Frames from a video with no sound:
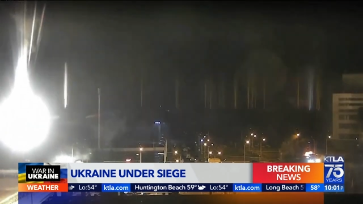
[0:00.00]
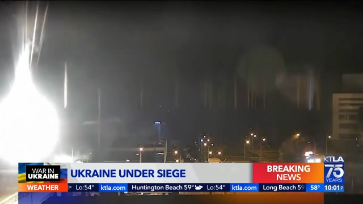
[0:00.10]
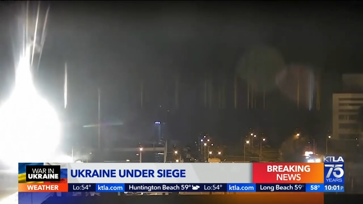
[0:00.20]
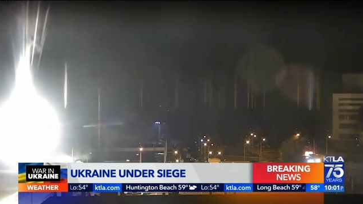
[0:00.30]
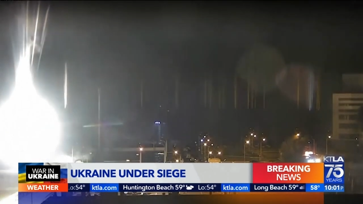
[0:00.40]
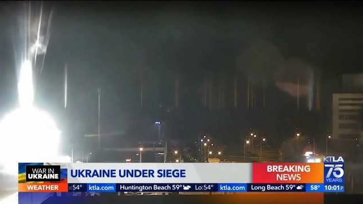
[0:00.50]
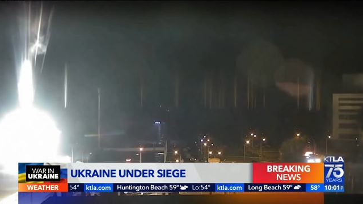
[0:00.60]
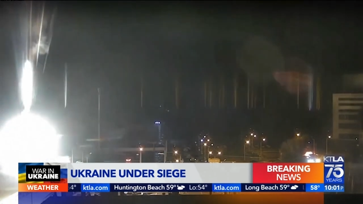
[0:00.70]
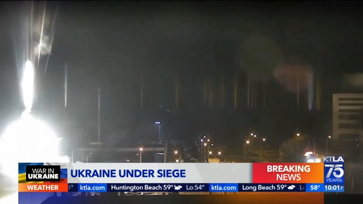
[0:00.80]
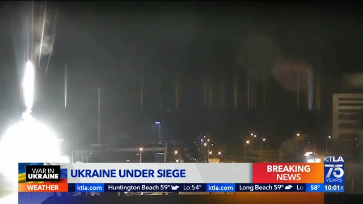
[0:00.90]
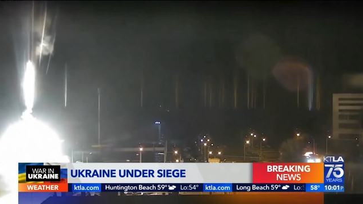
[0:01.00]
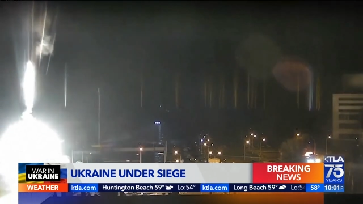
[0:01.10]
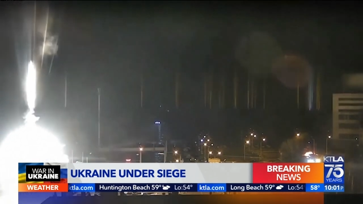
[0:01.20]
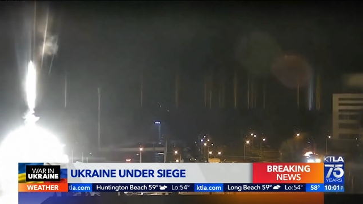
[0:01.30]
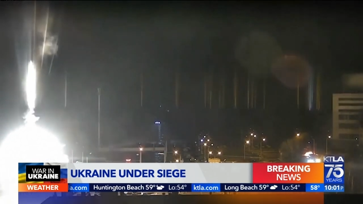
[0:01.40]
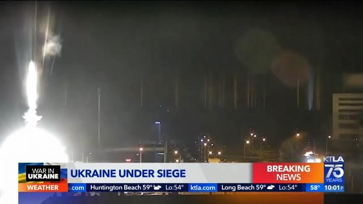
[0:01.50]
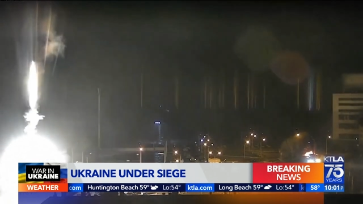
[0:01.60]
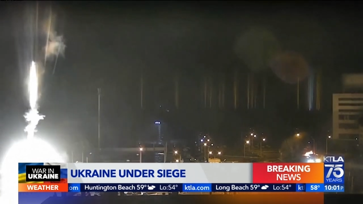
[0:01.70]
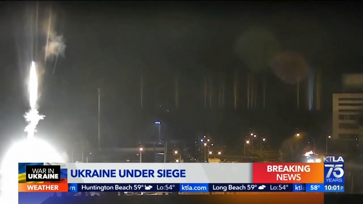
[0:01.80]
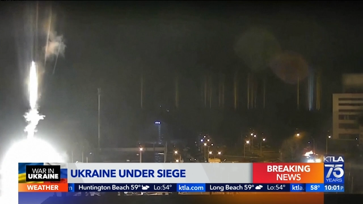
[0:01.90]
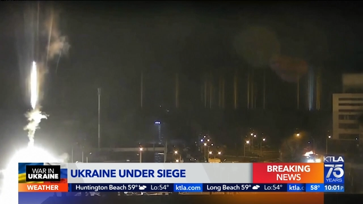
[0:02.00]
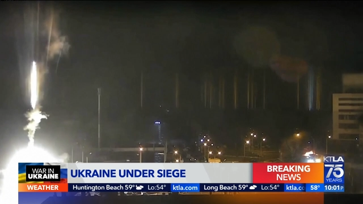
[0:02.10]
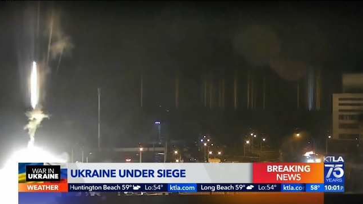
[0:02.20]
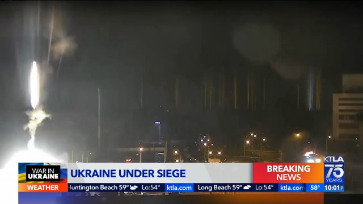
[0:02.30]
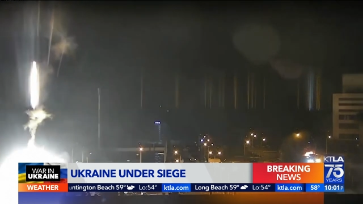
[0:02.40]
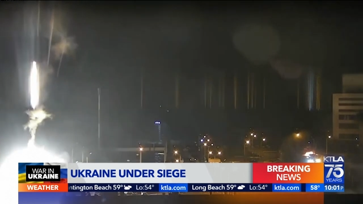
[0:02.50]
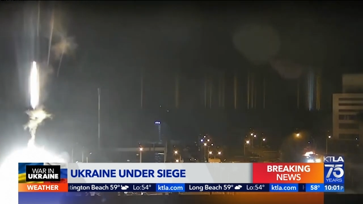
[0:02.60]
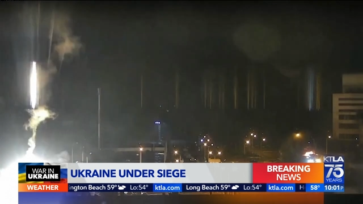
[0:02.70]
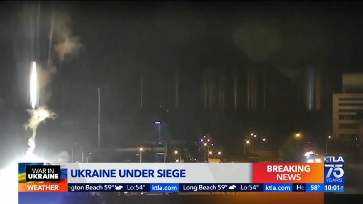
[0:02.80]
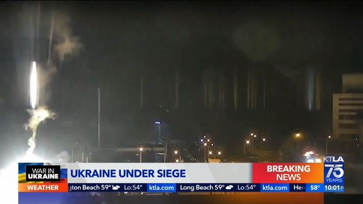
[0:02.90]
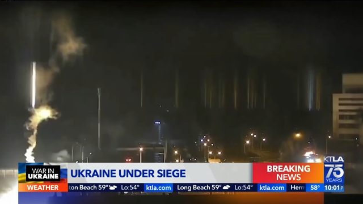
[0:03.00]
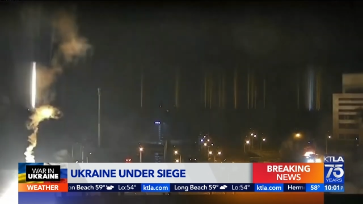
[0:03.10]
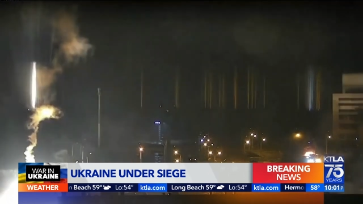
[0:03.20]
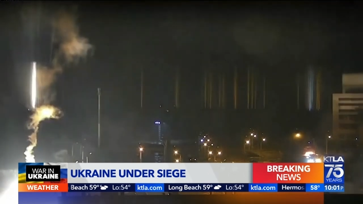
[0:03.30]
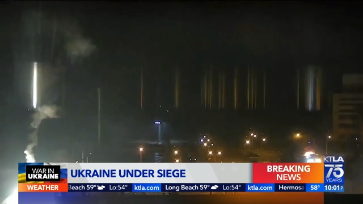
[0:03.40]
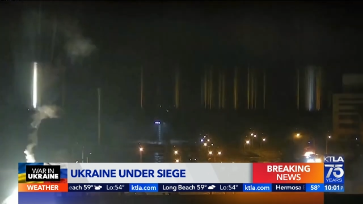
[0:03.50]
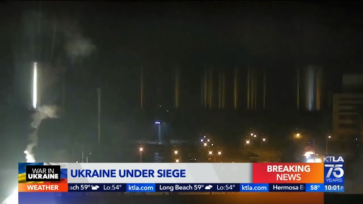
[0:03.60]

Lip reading: No face is visible, so there are no lips to read.